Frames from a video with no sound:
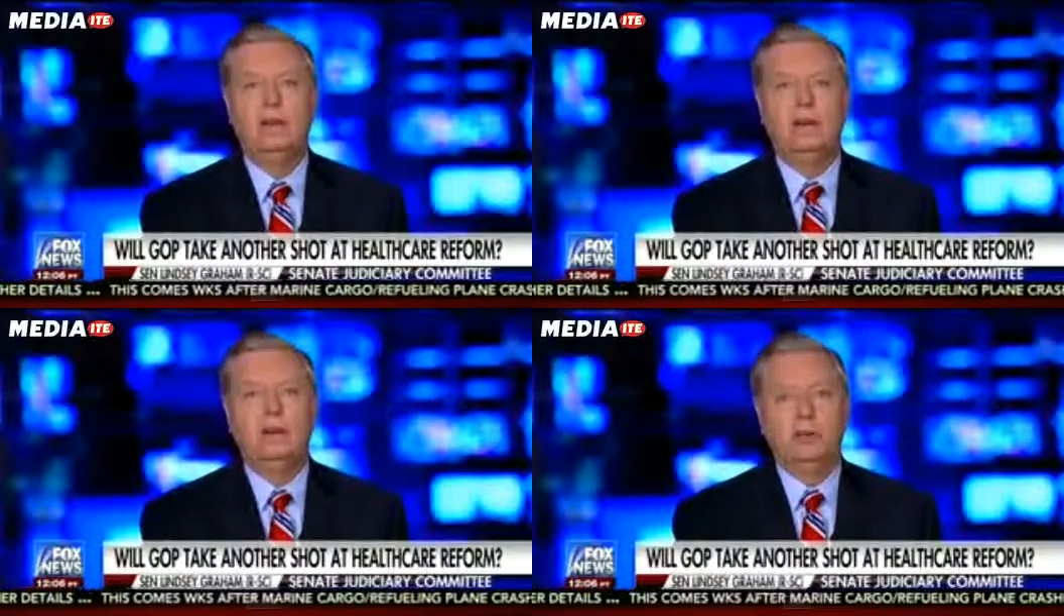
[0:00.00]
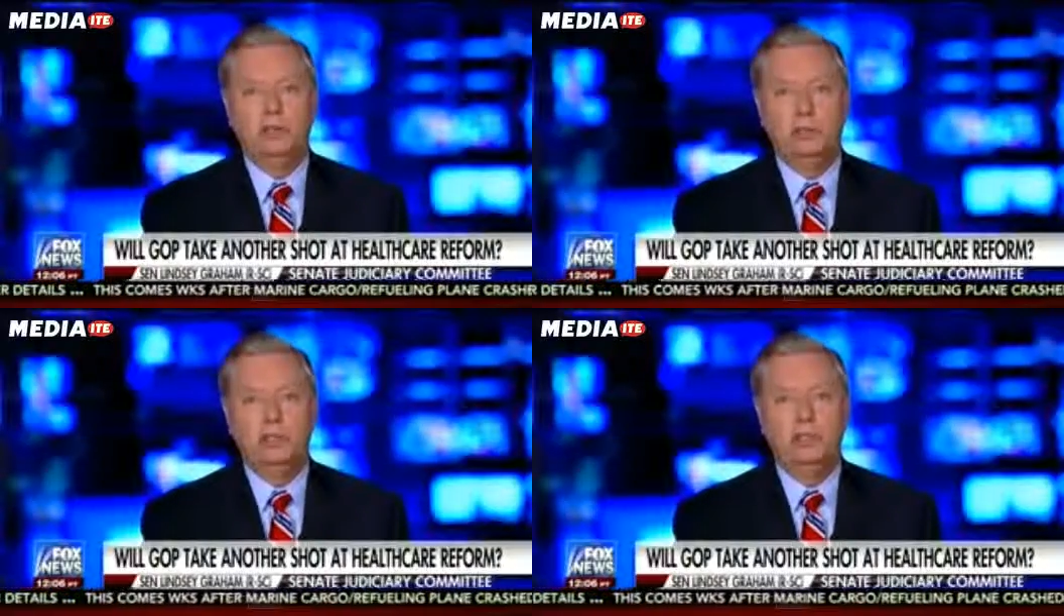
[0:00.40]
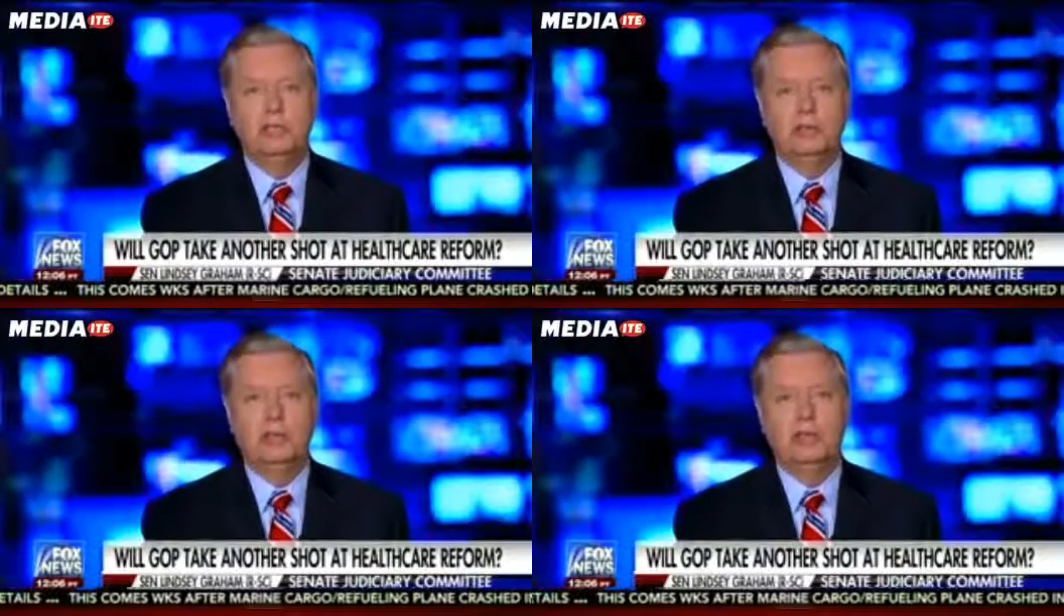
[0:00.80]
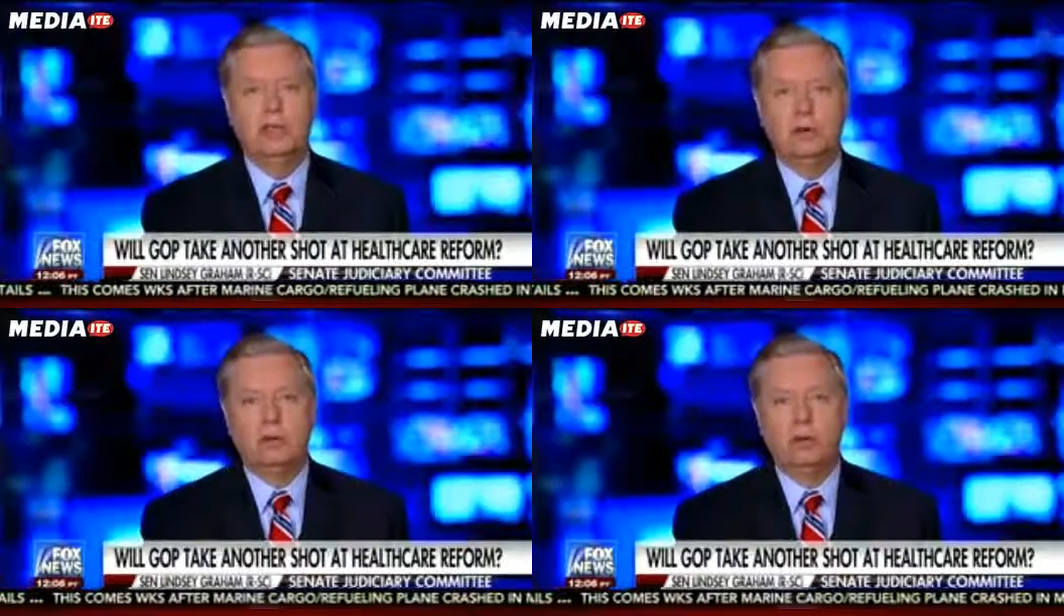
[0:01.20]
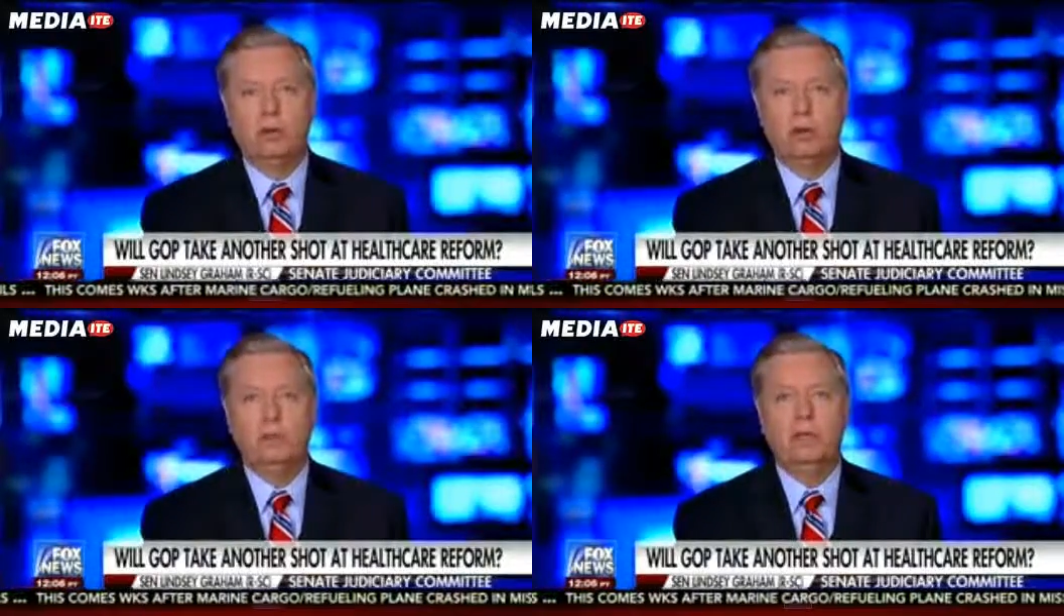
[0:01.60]
Governor Ducey is working on the
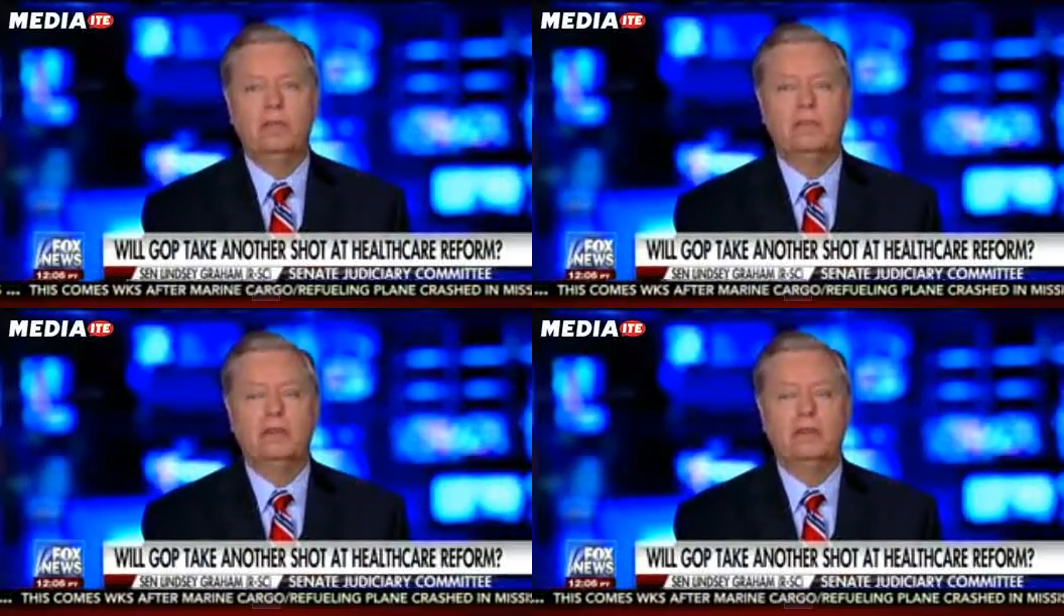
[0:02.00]
formula.